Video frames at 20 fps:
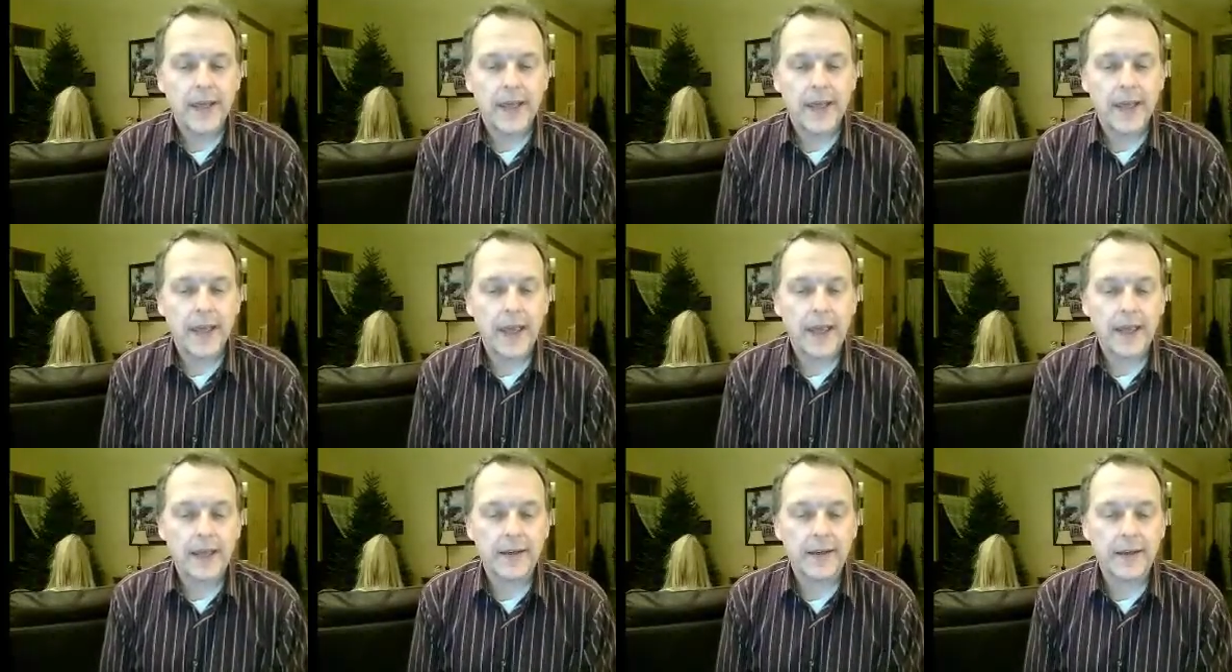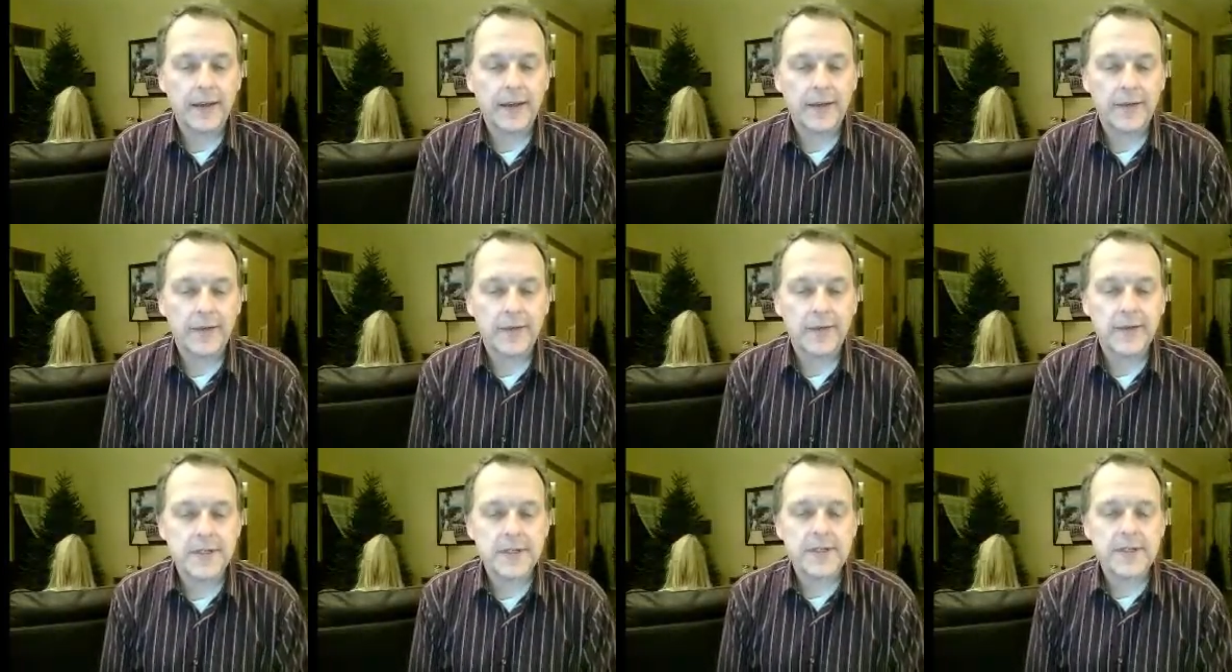And the
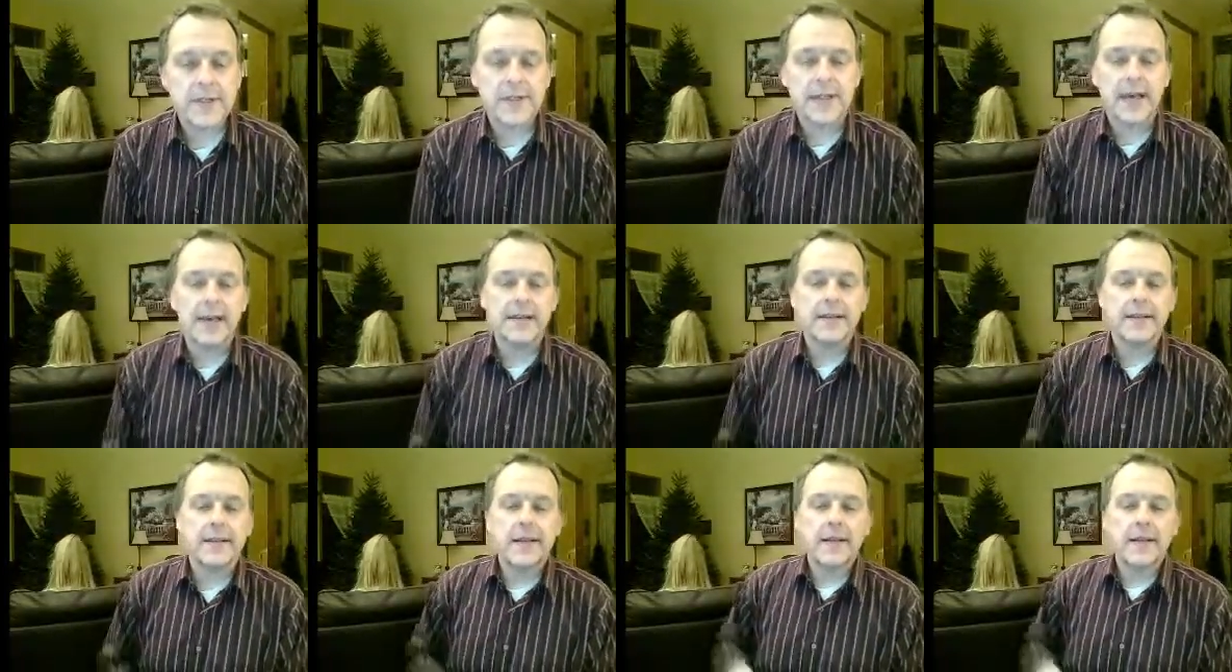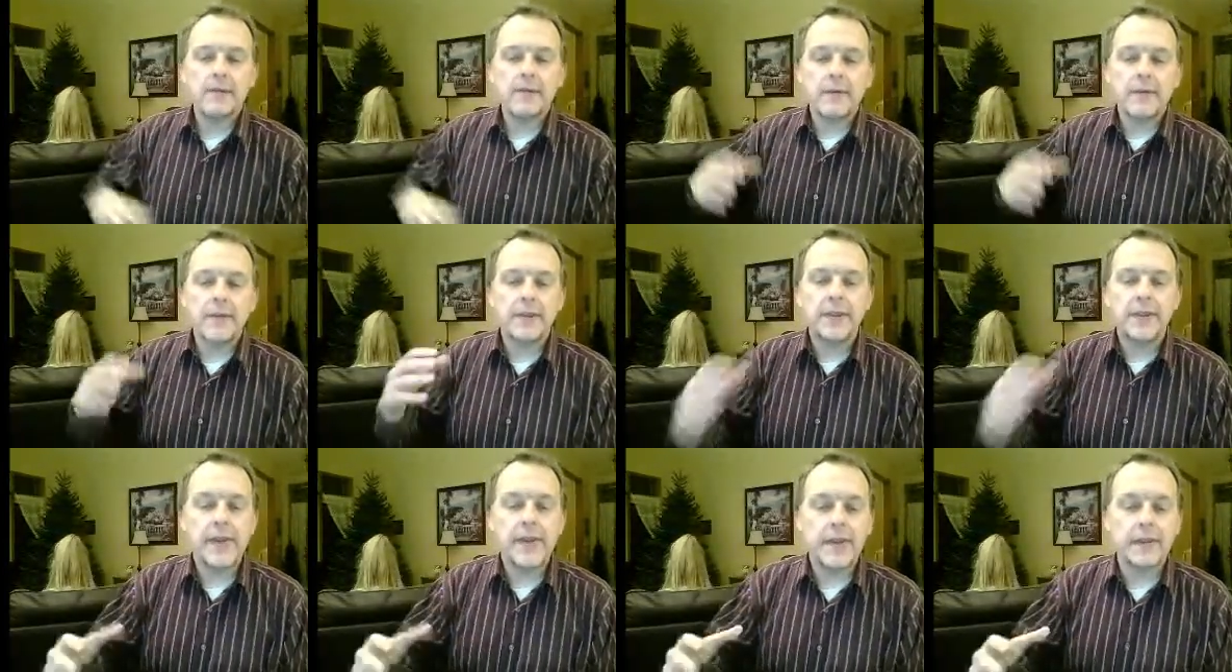first is that when we
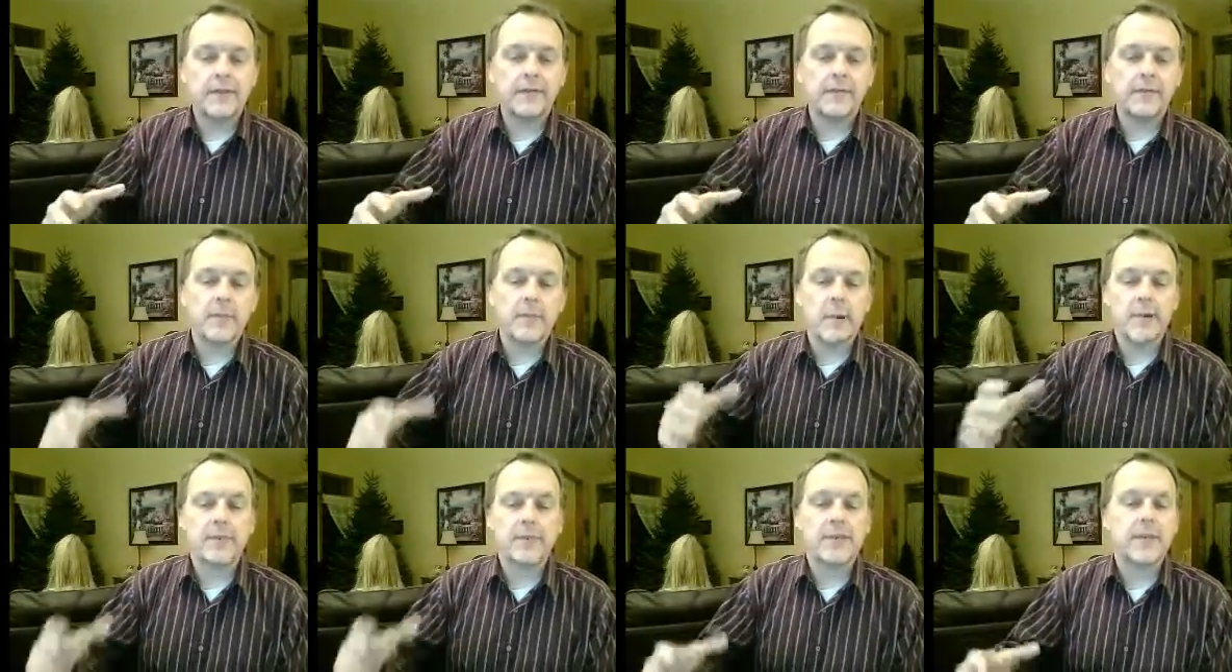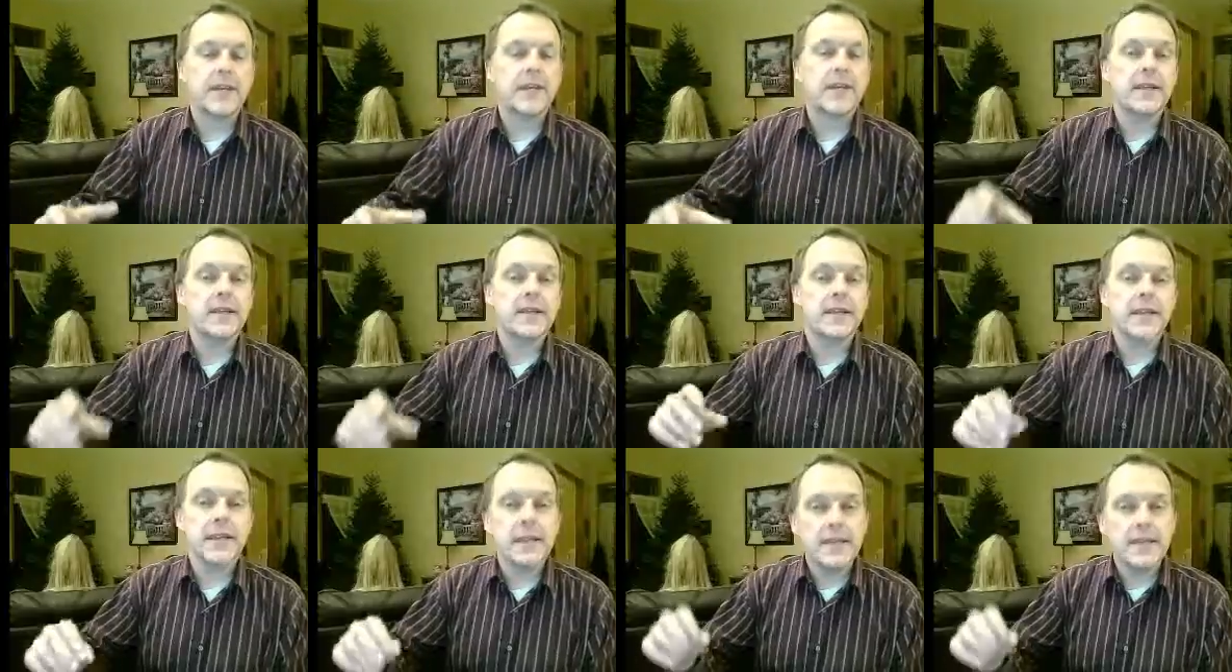think of mercy, it
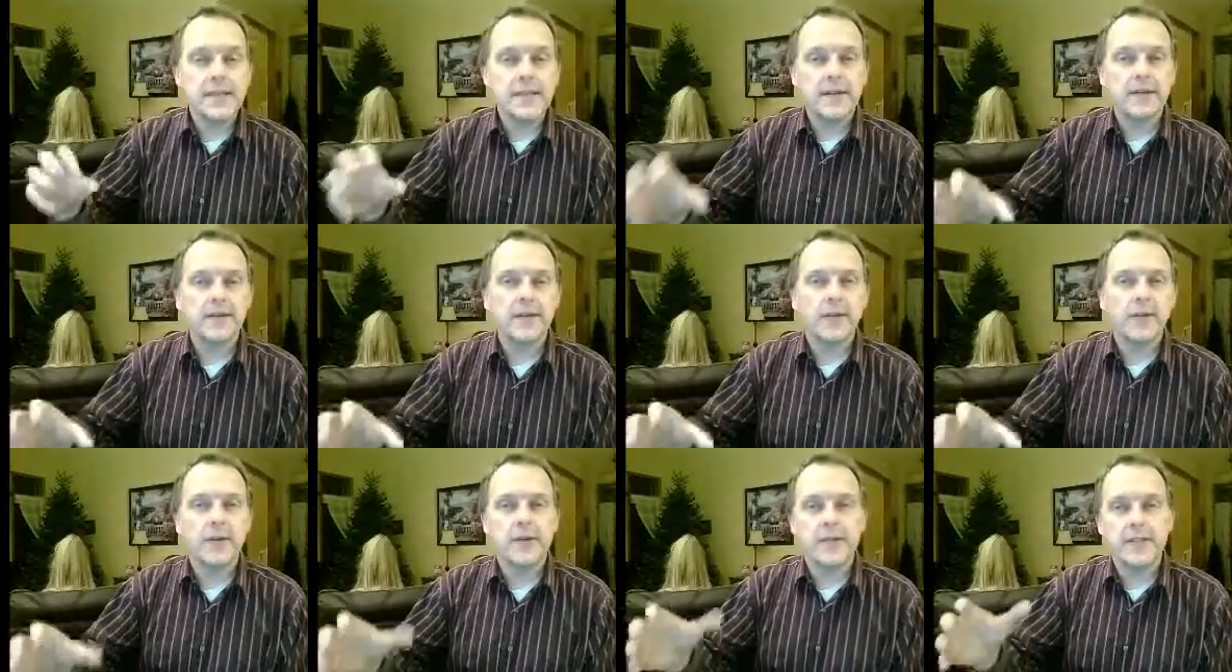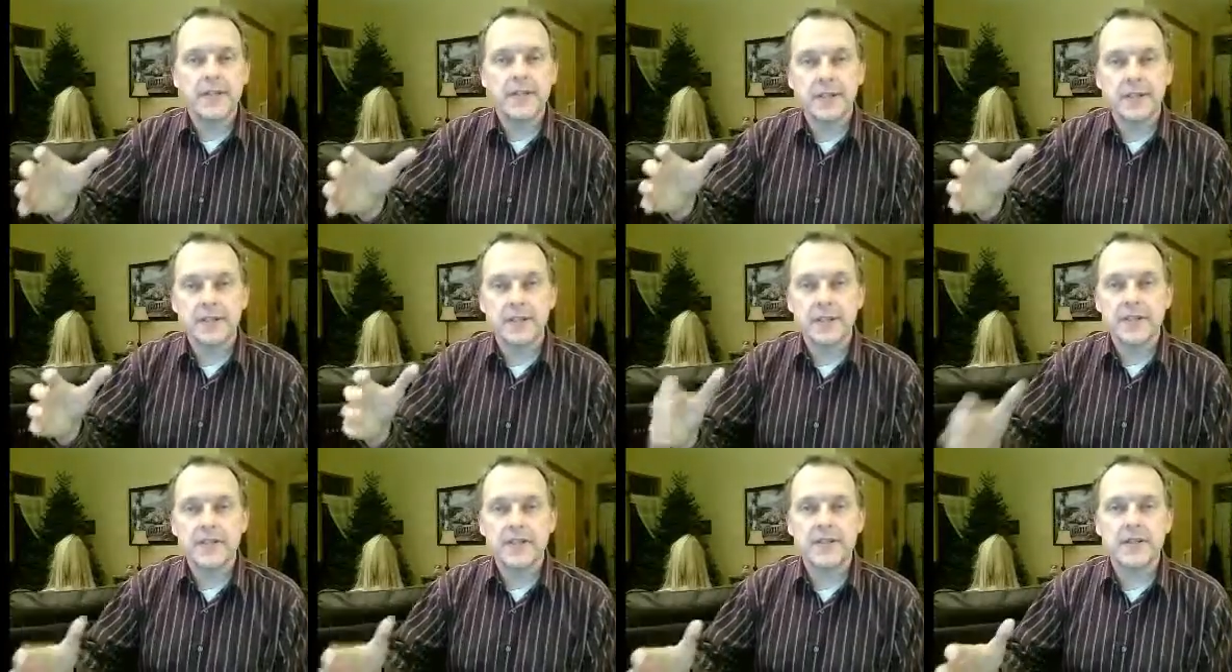is easy to focus kind of
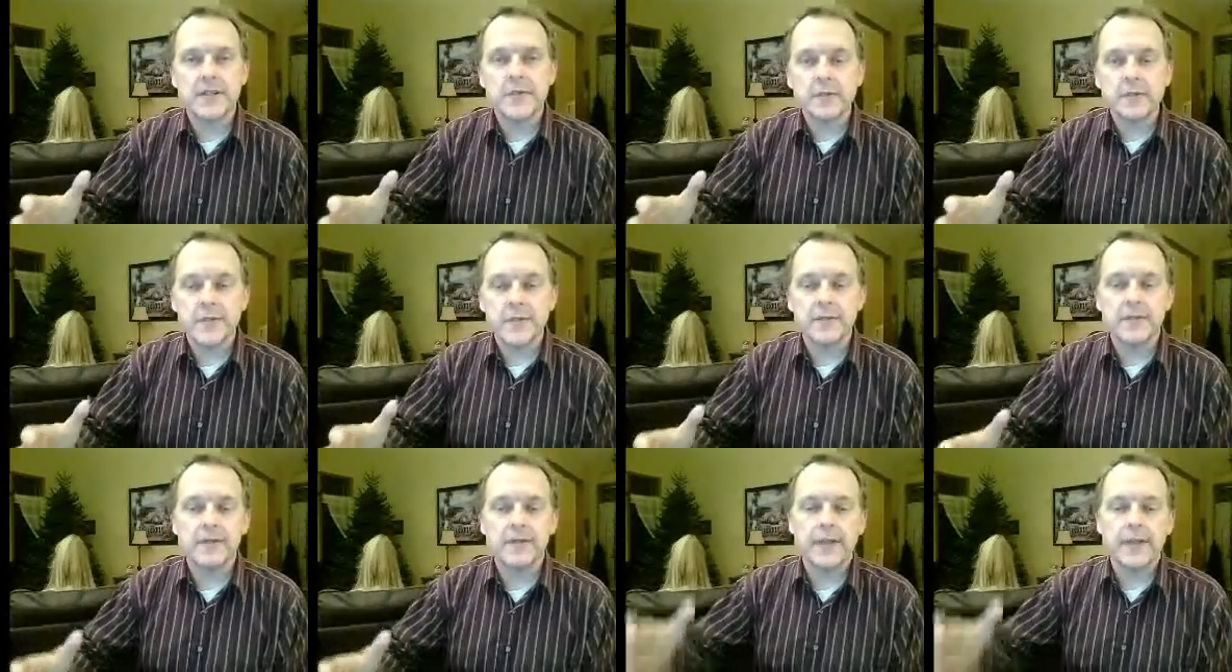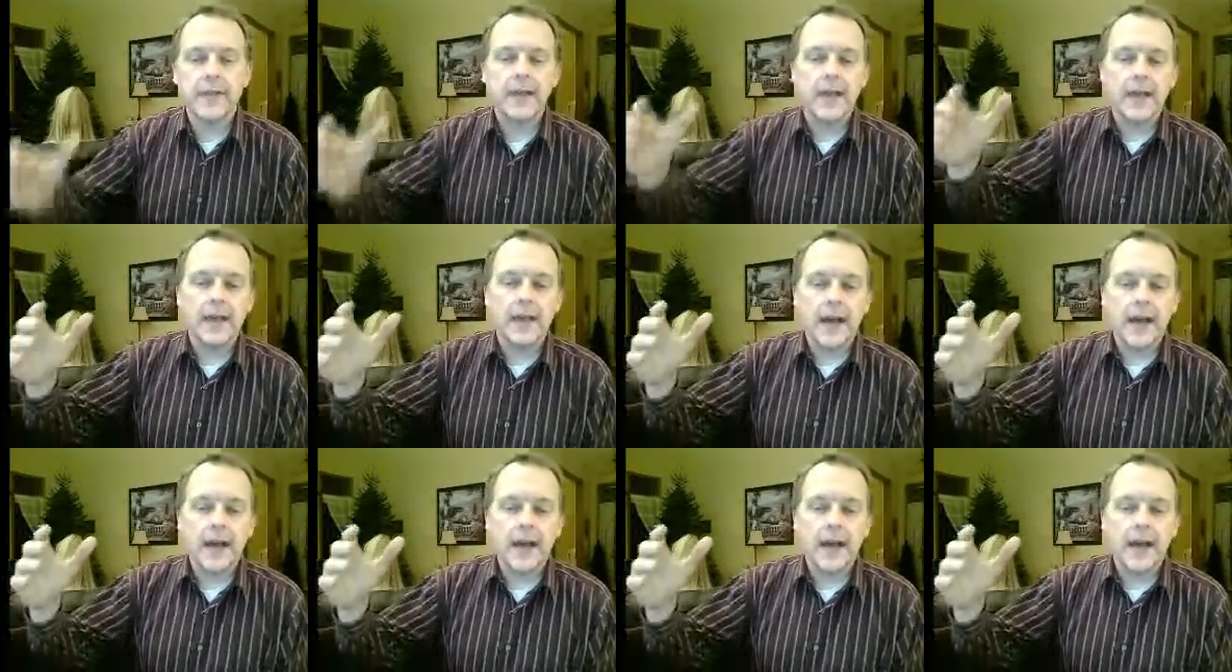exclusively